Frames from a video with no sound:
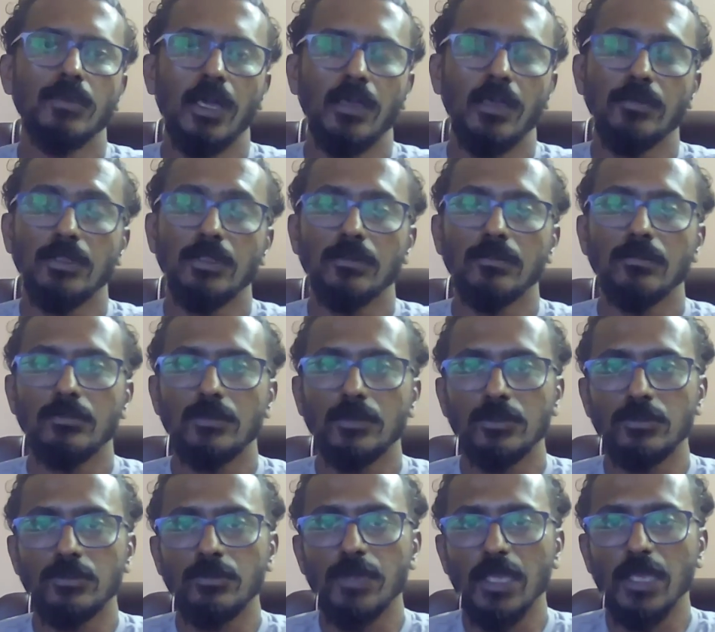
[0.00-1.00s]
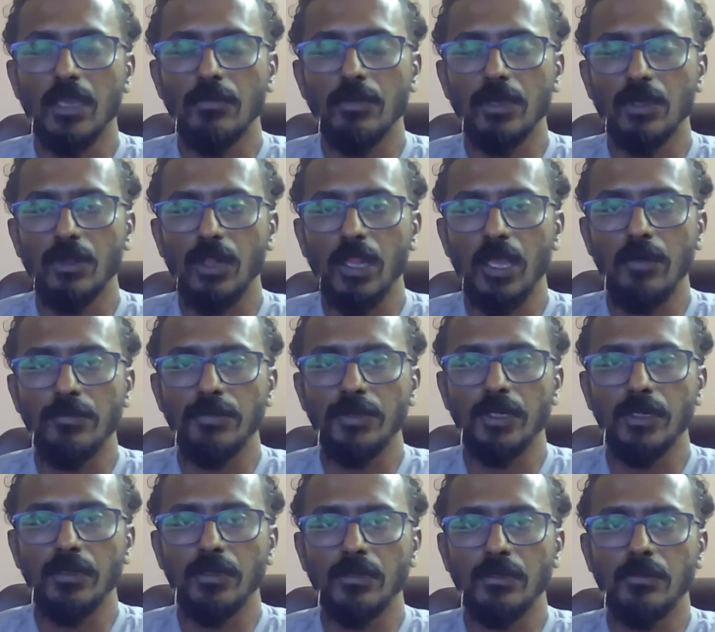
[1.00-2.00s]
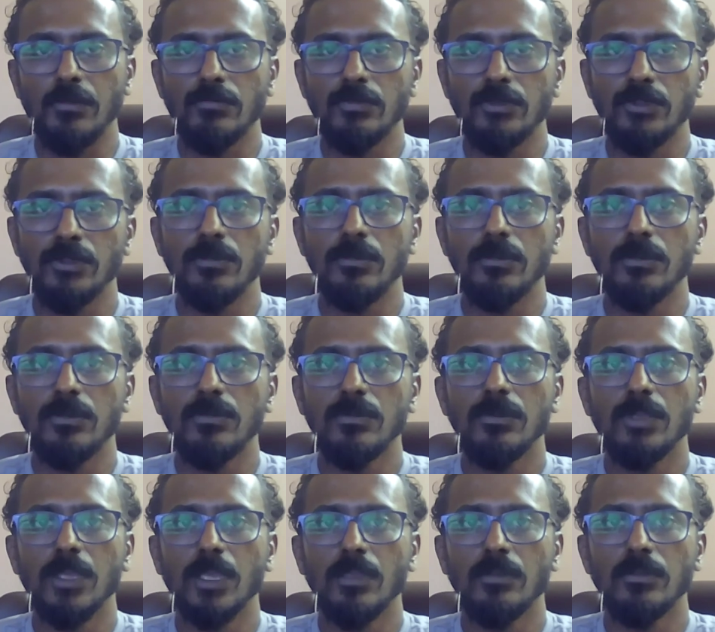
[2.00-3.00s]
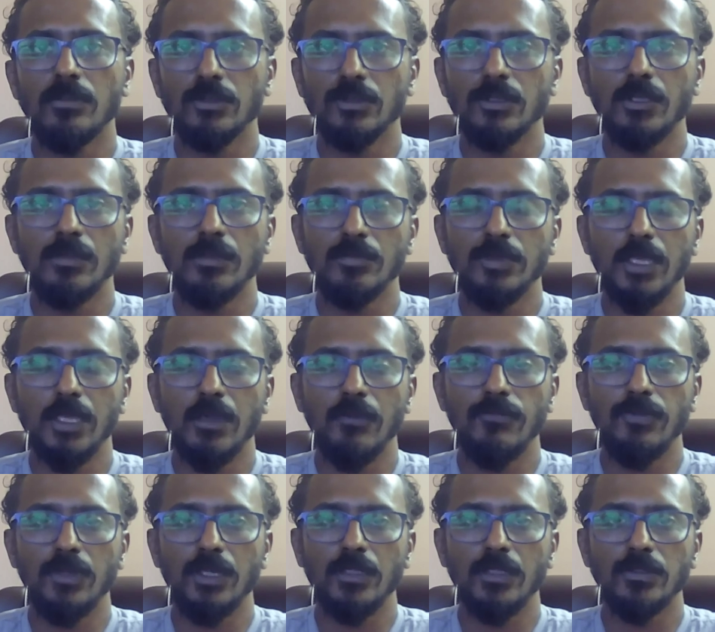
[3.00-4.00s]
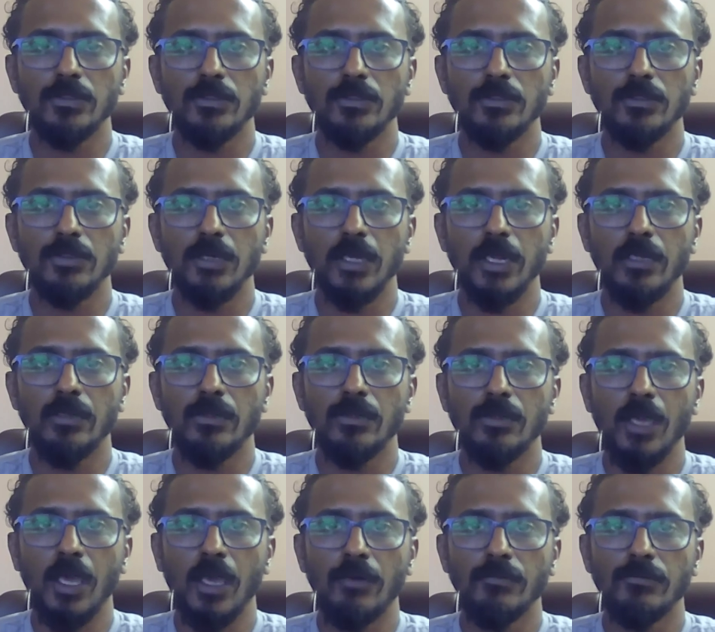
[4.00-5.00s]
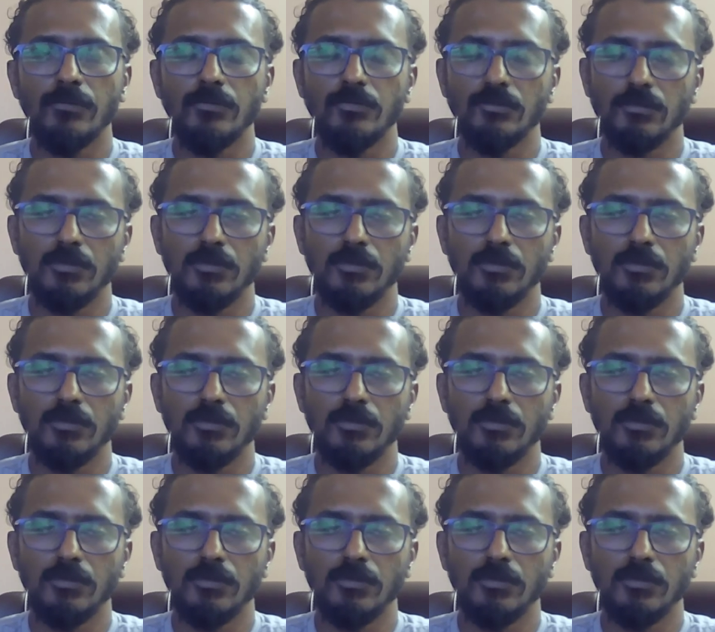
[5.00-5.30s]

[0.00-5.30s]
i mean to become a collaborator you, you can still be a fresher and you have